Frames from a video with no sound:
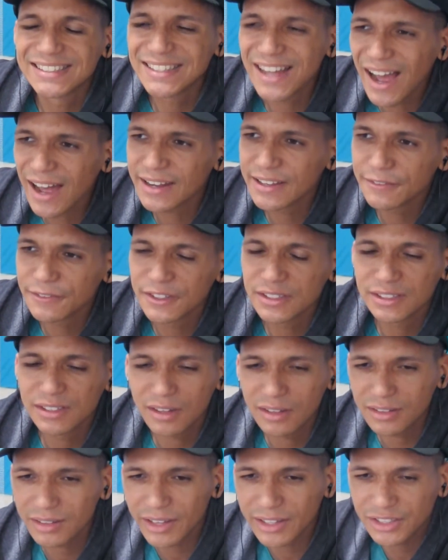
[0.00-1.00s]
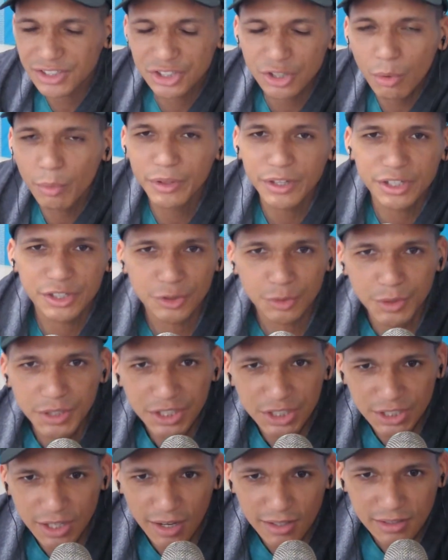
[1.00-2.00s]
not even like showing the
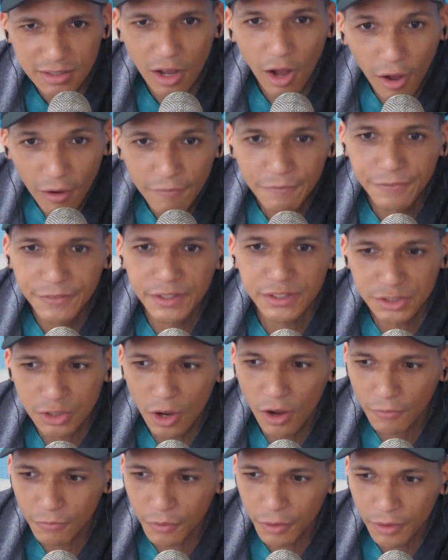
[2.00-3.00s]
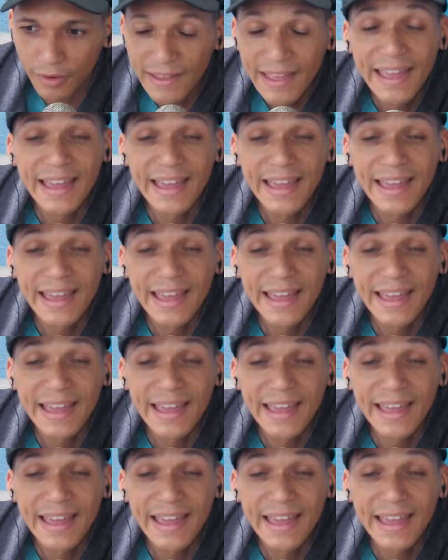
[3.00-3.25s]
screenshots of the software.